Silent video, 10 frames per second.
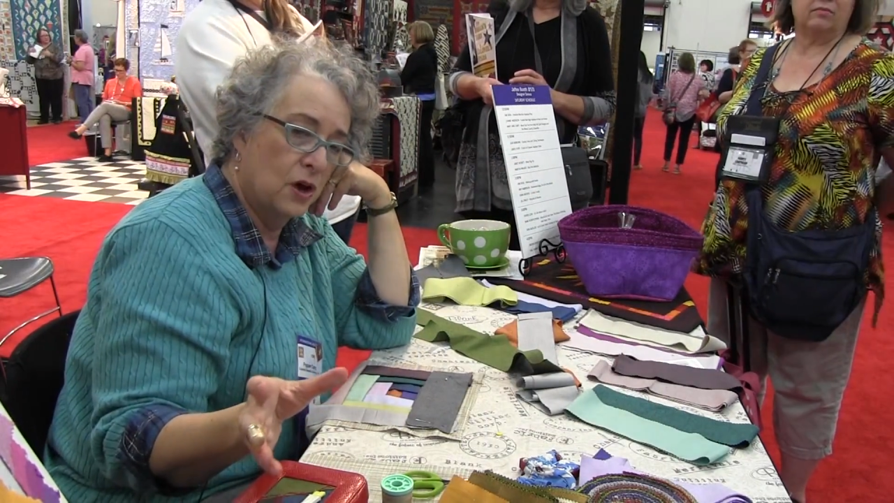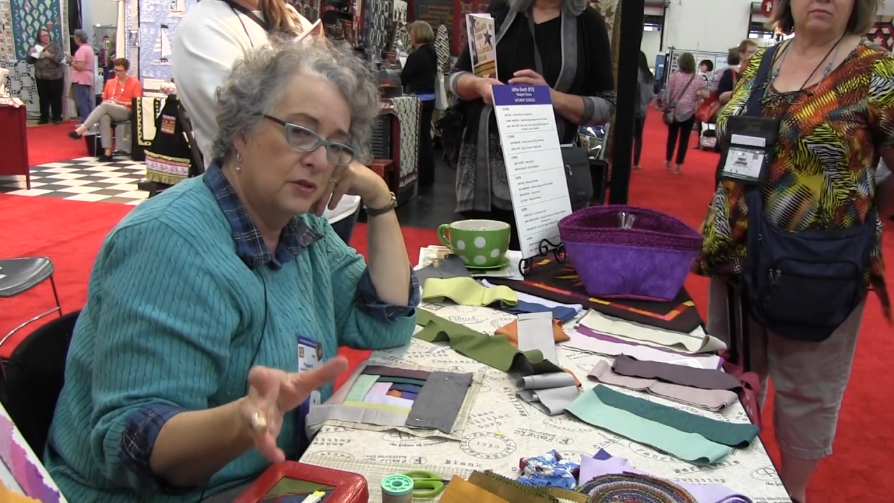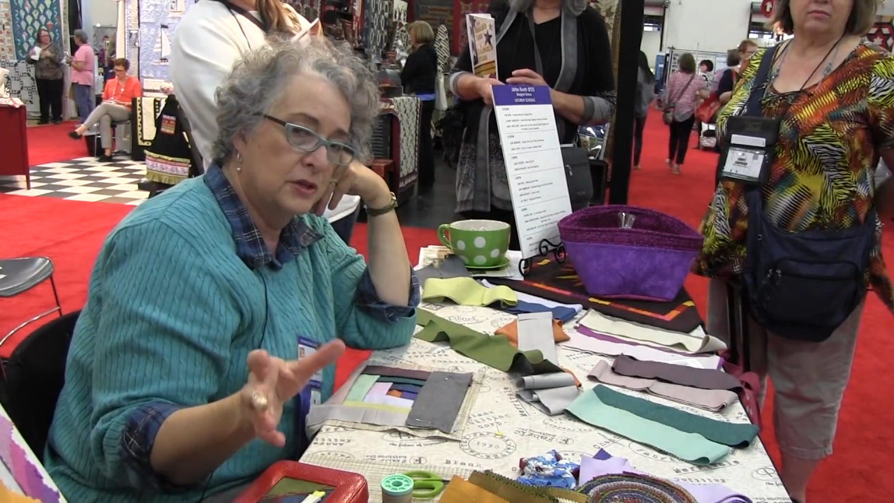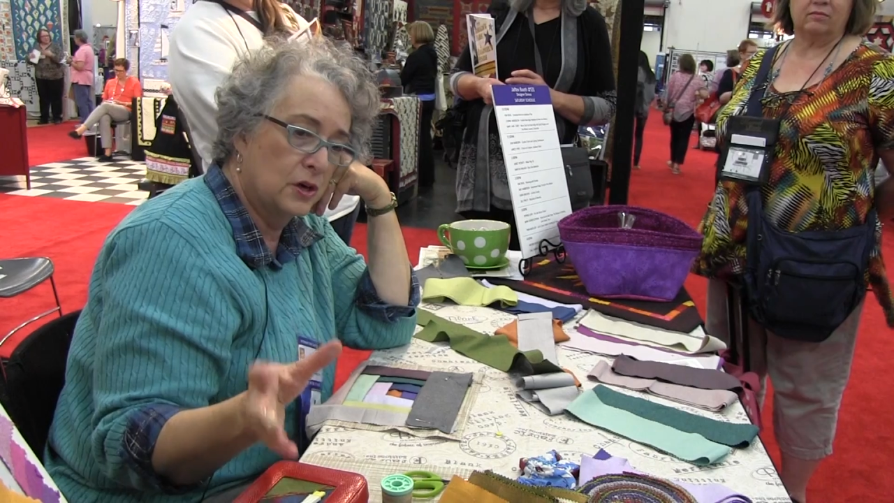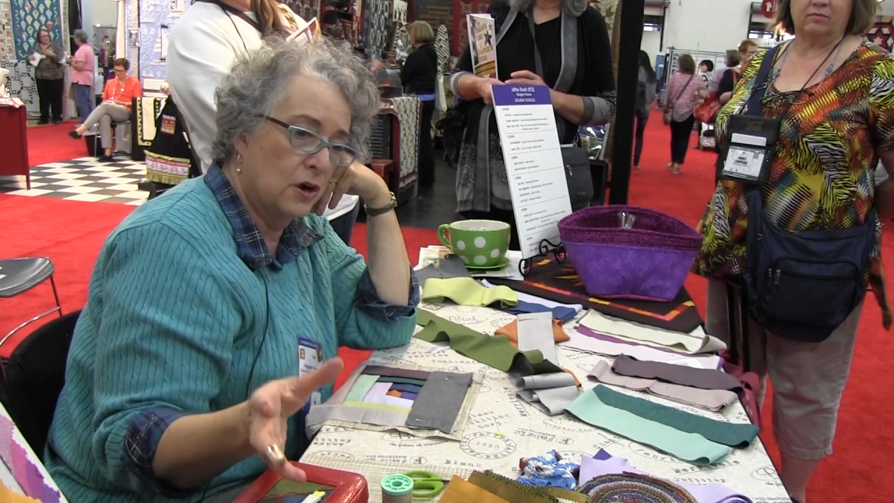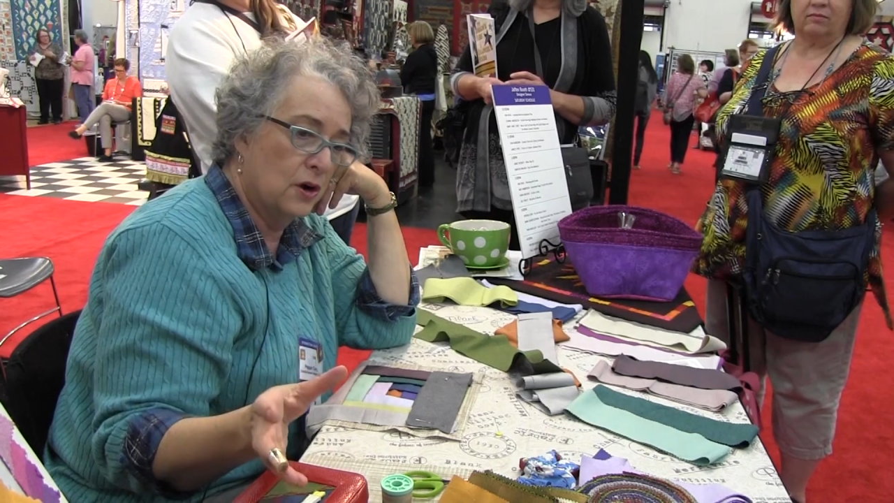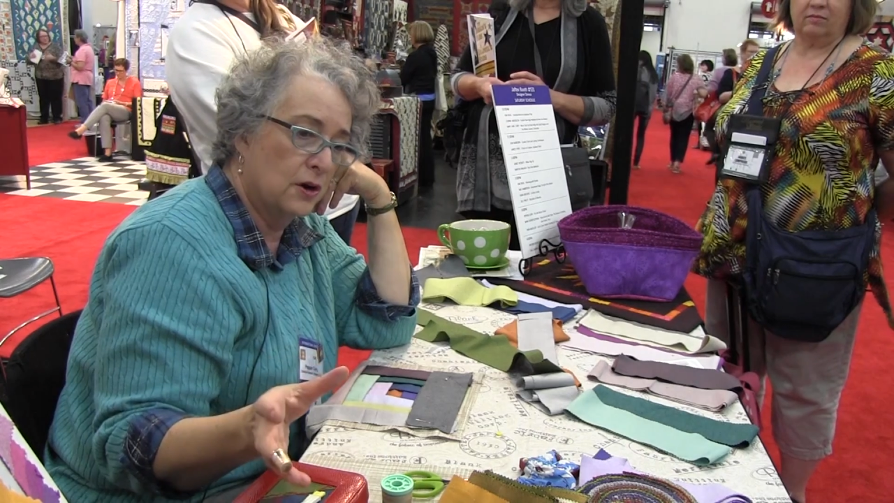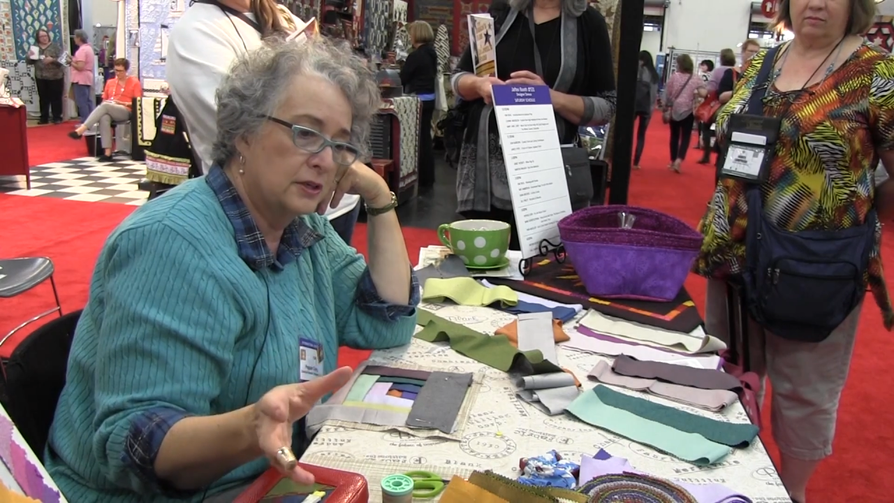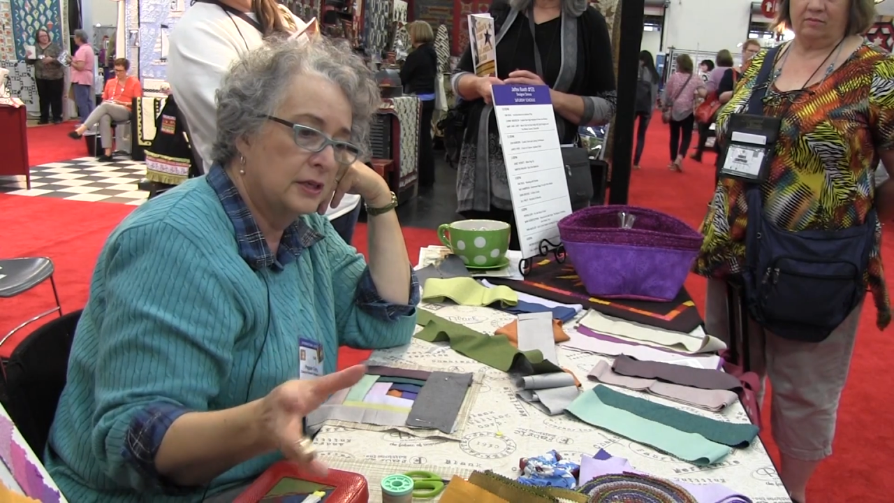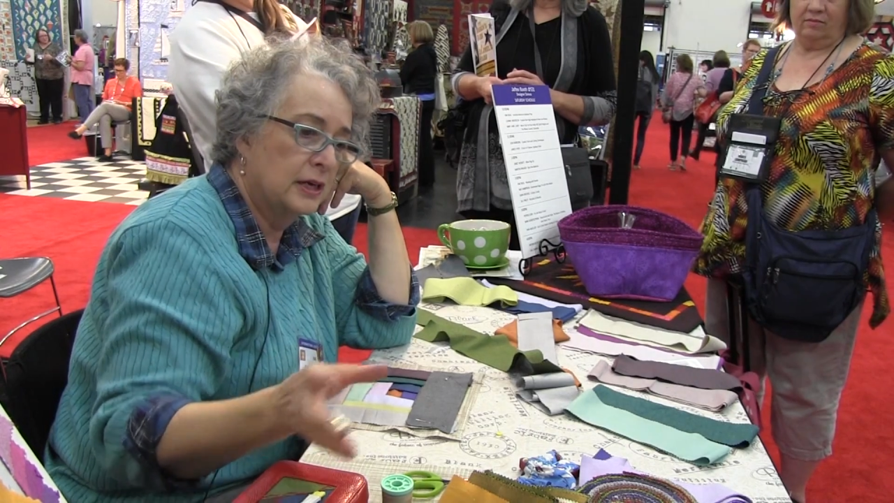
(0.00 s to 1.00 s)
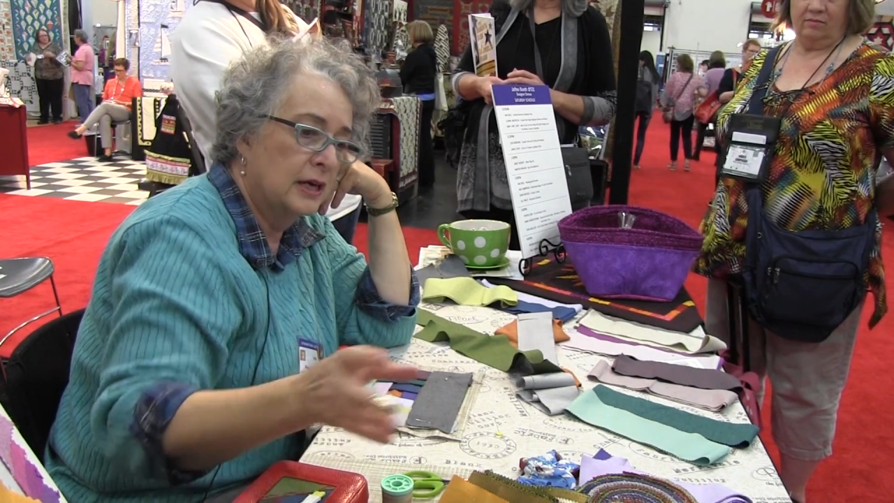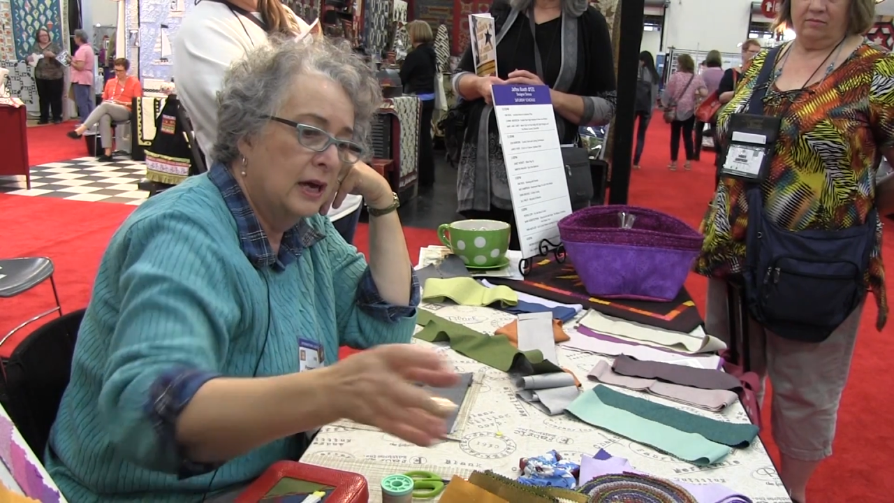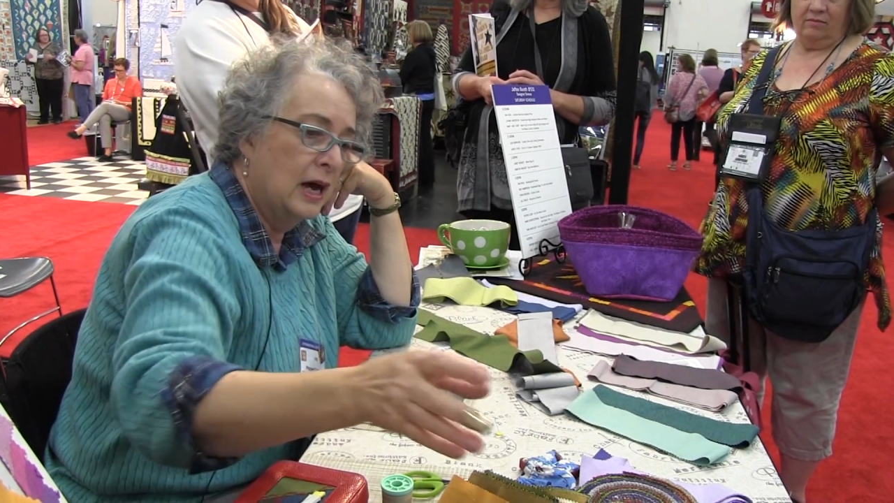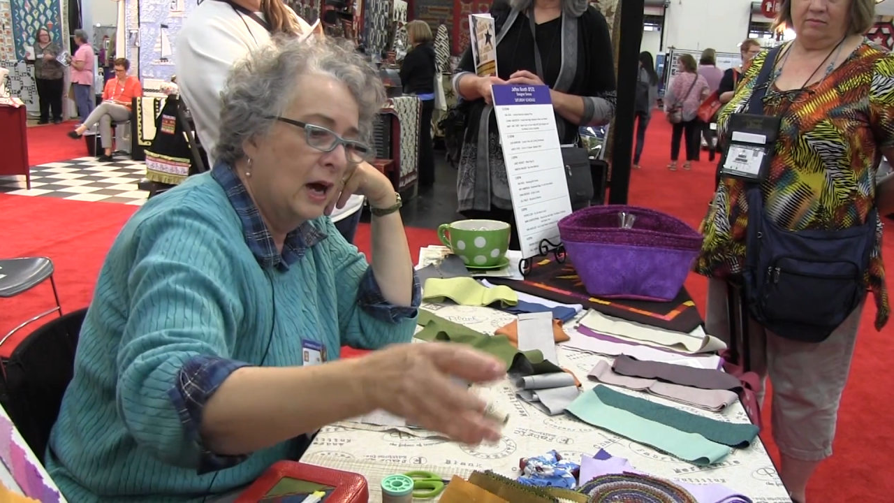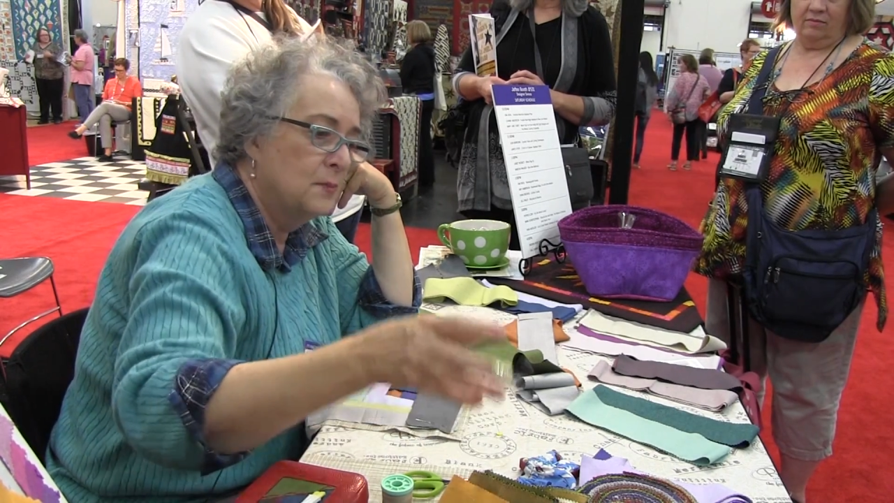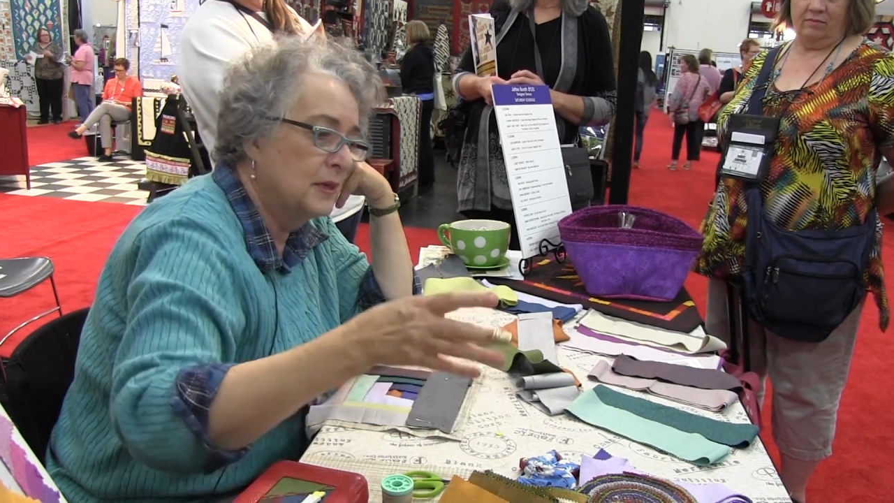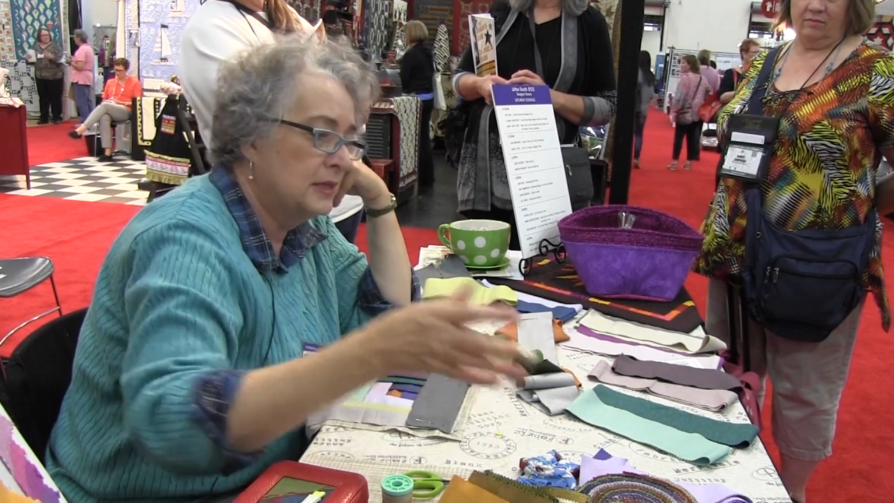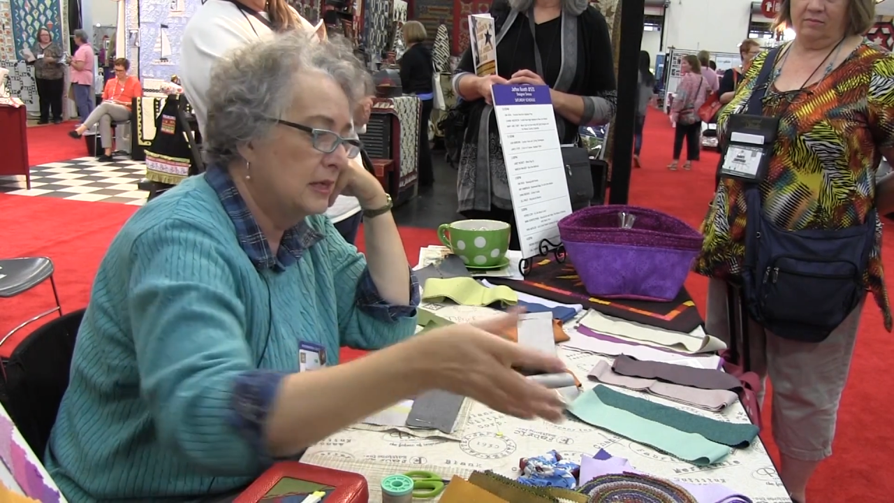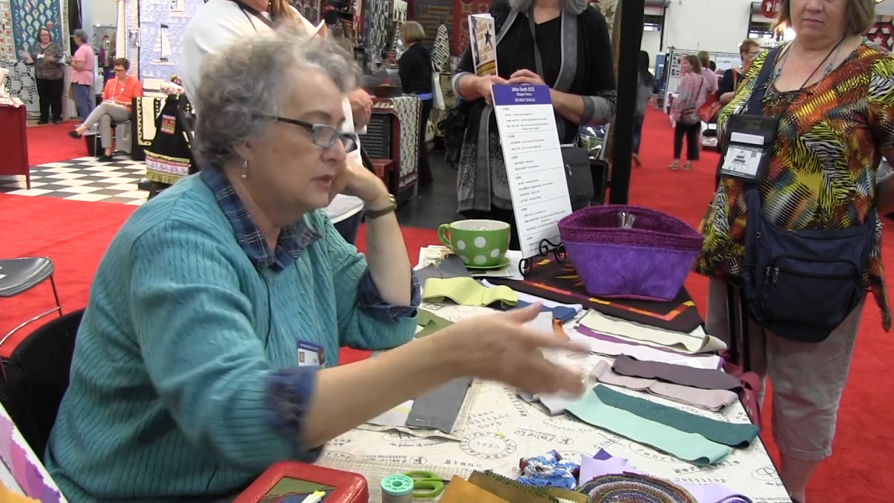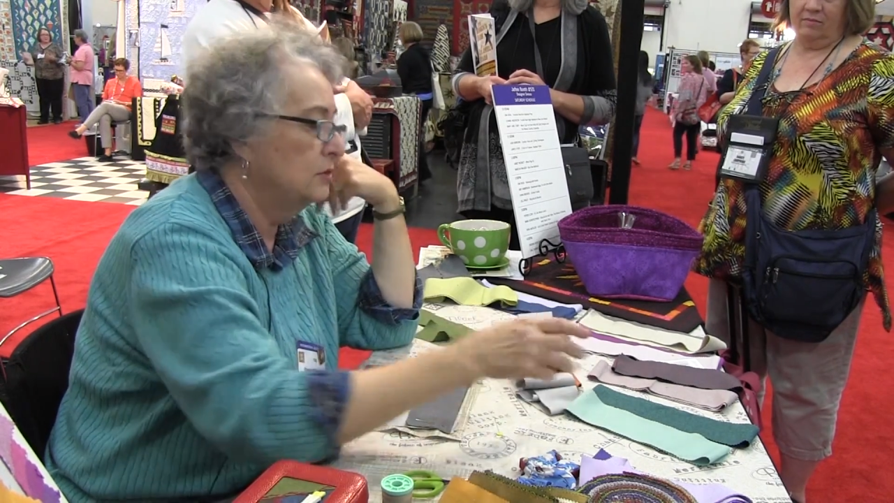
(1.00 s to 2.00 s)
on the card, but
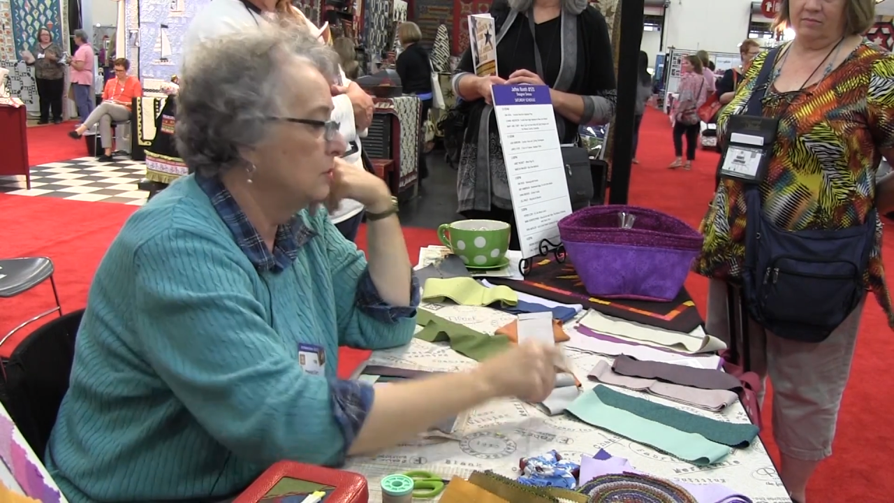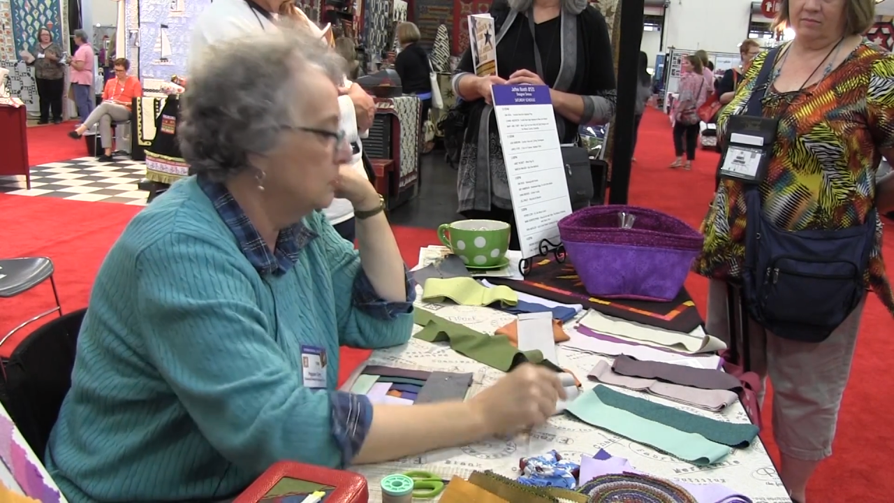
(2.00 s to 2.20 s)
they can do